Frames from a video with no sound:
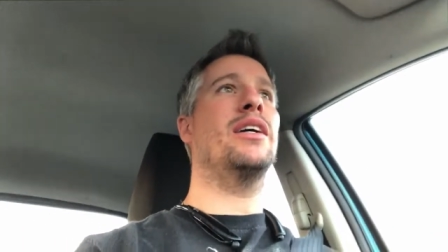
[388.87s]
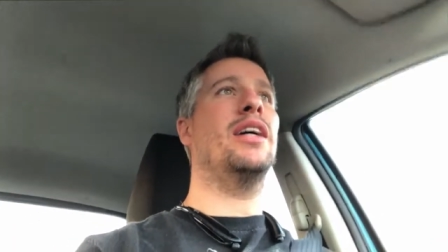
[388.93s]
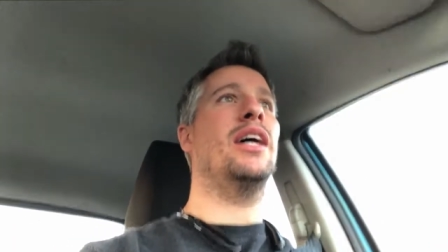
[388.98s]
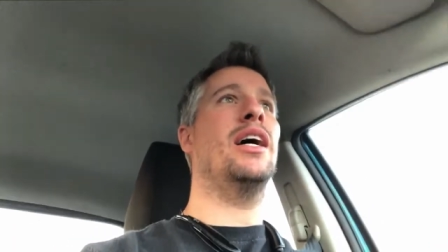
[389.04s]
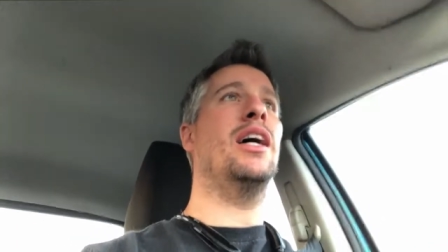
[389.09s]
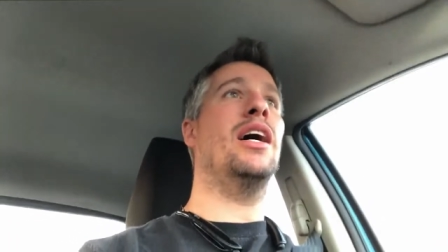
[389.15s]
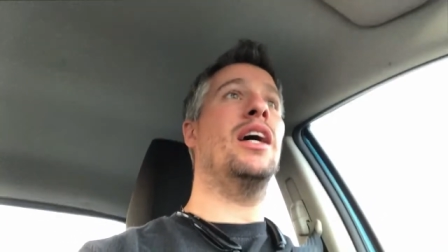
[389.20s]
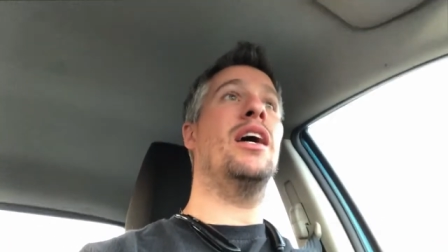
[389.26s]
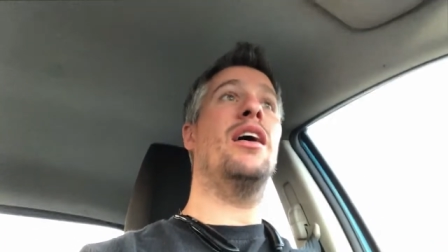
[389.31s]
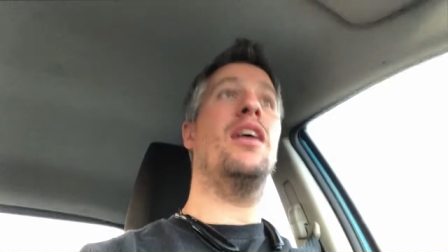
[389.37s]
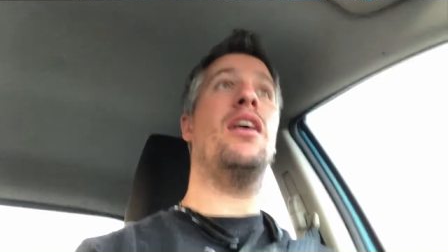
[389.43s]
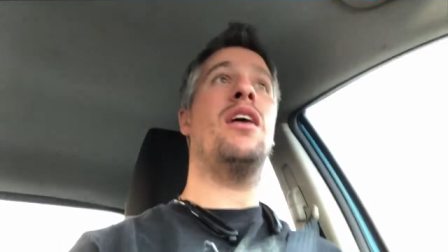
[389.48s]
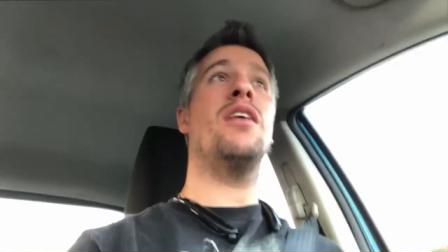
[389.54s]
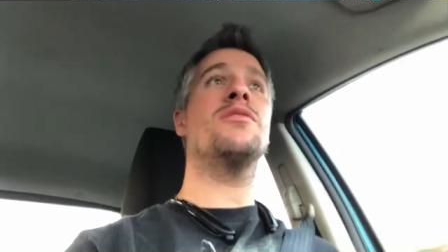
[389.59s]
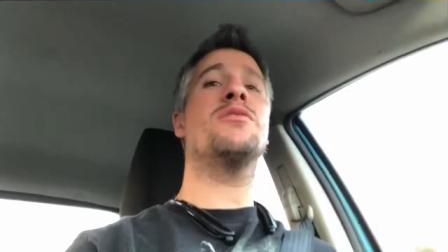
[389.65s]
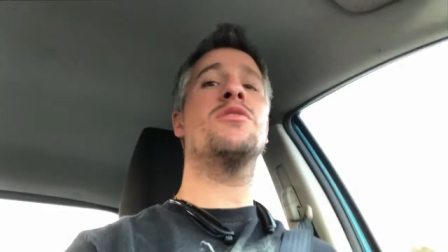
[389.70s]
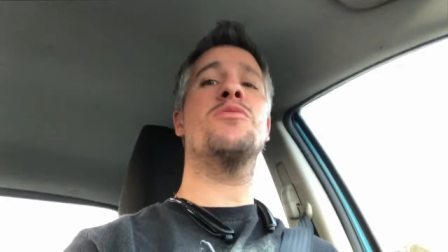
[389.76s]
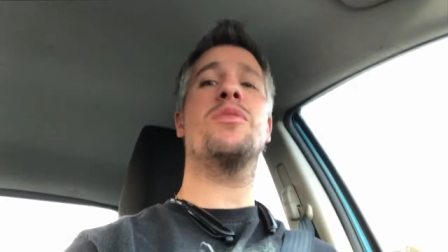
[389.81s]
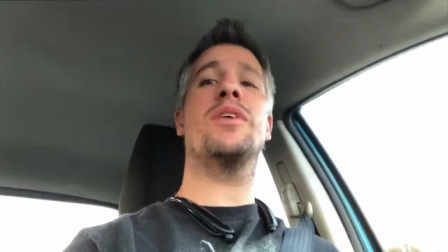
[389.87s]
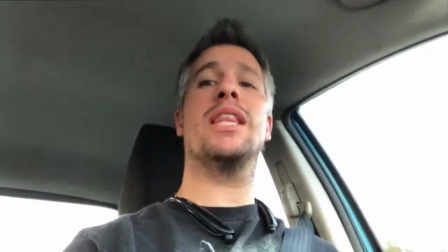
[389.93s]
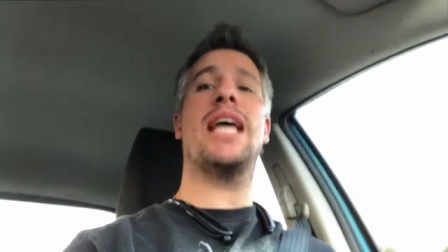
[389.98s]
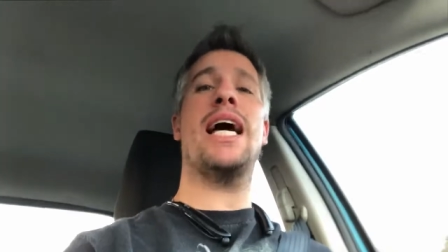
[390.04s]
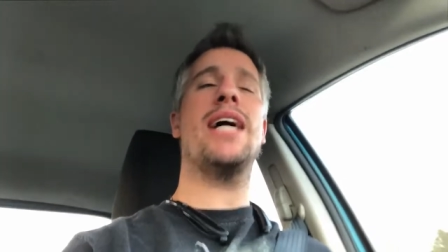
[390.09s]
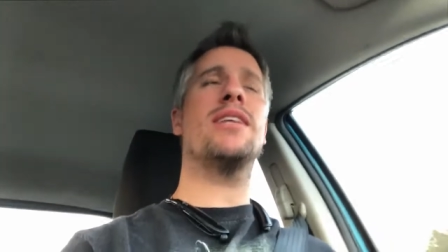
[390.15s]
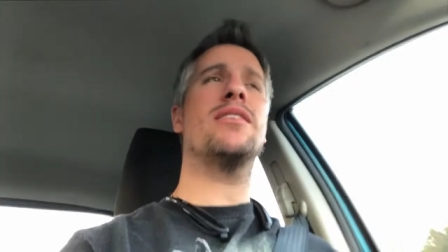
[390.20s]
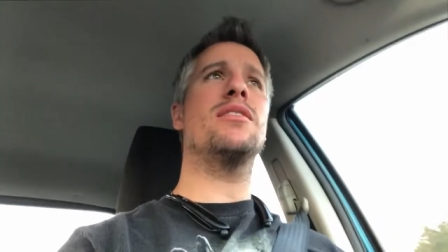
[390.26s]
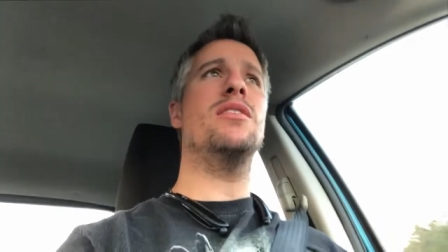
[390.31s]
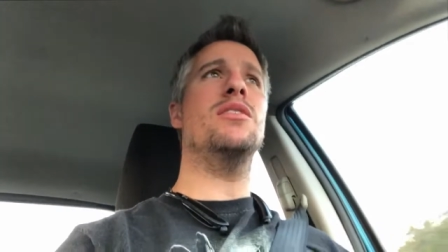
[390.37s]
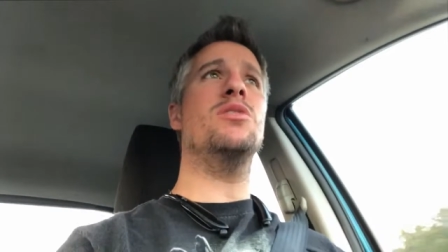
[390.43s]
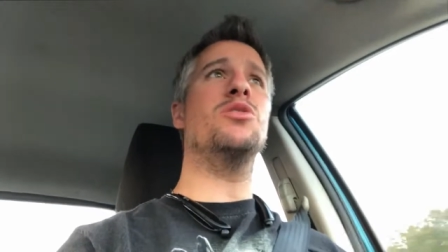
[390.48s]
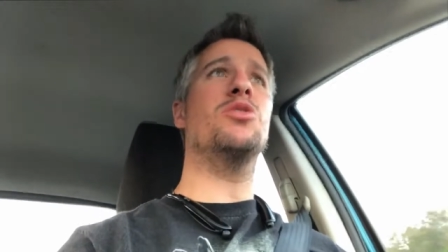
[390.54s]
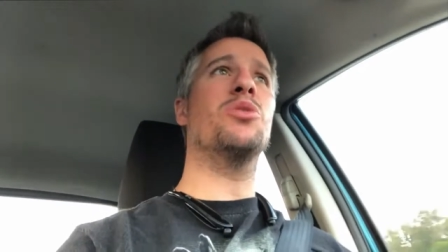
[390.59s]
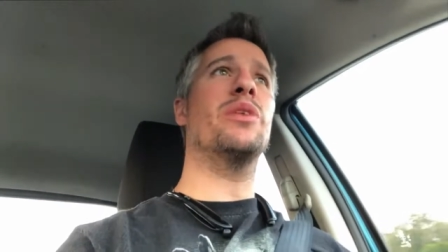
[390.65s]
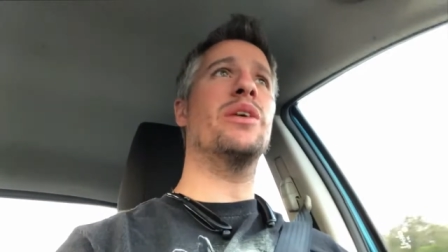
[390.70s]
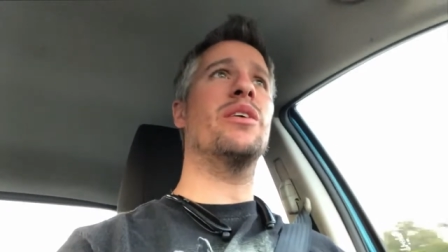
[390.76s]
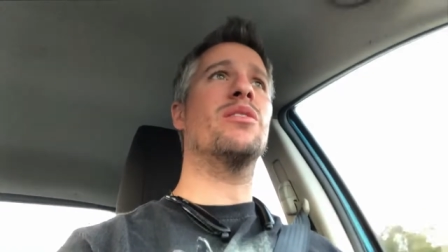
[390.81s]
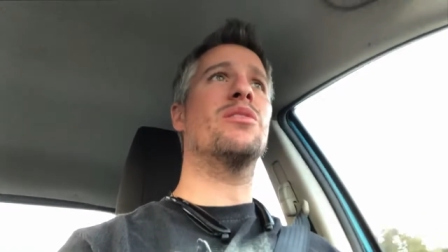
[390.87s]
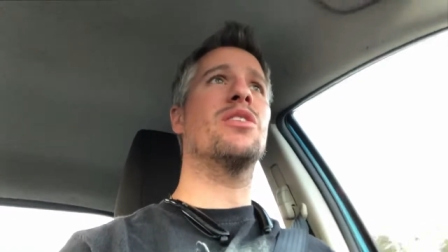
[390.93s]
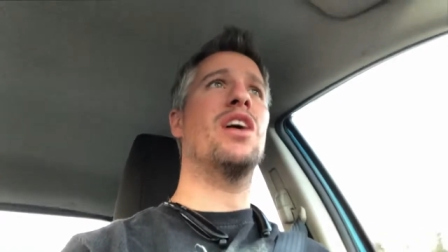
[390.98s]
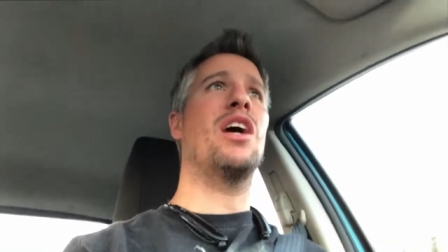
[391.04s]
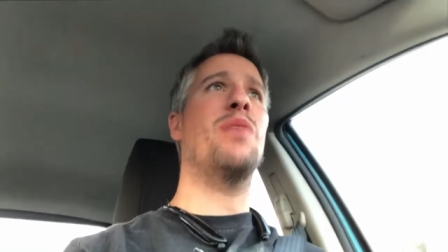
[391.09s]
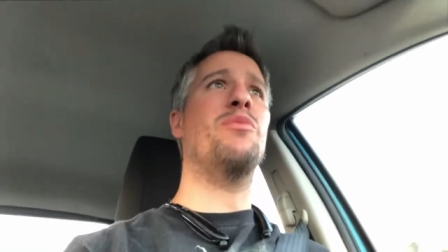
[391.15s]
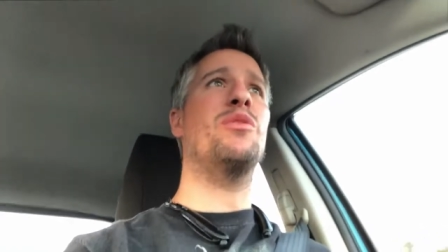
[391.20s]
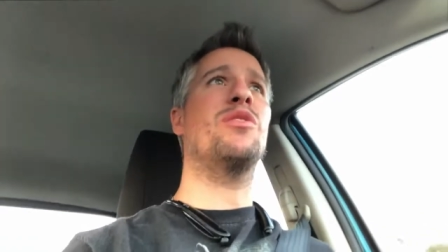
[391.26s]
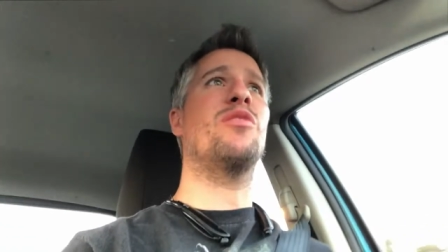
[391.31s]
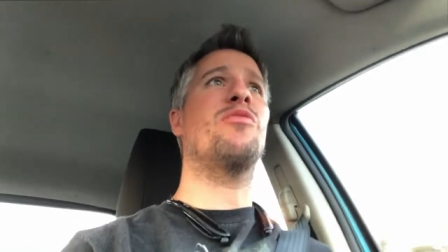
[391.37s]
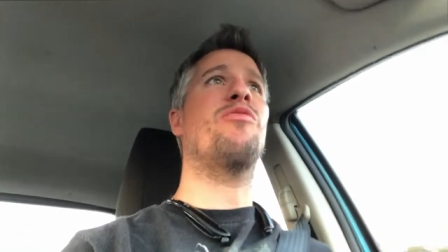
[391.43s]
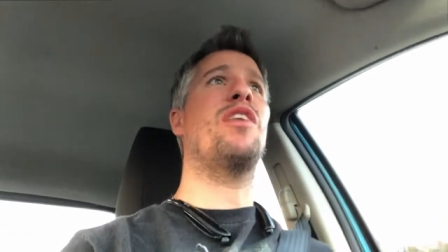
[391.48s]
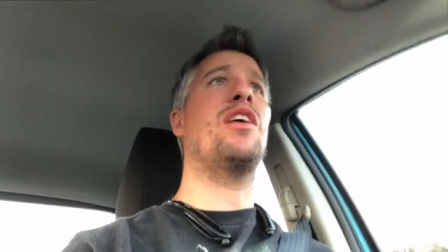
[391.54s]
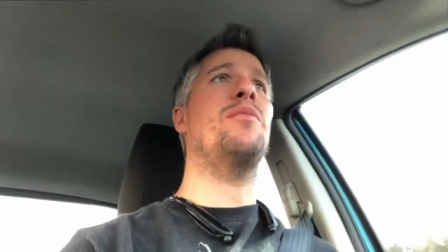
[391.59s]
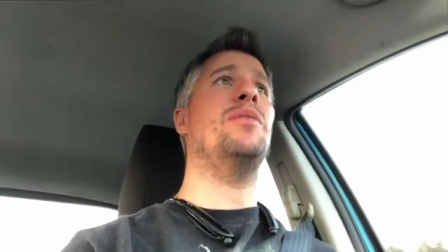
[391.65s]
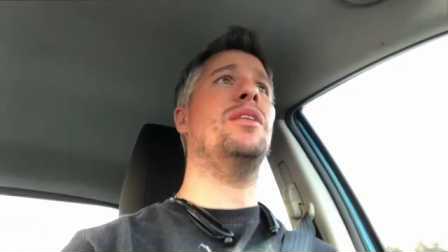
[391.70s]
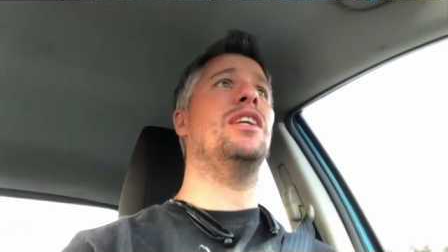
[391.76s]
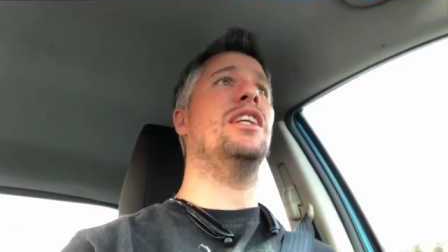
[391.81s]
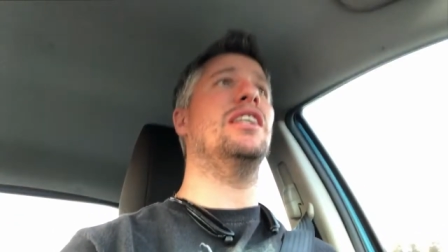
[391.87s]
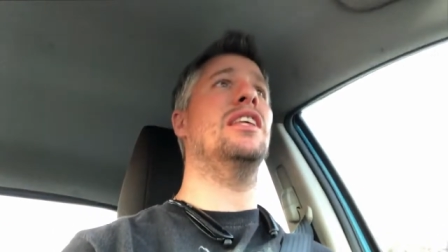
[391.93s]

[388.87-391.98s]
uh, also relax and enjoy your time with your family.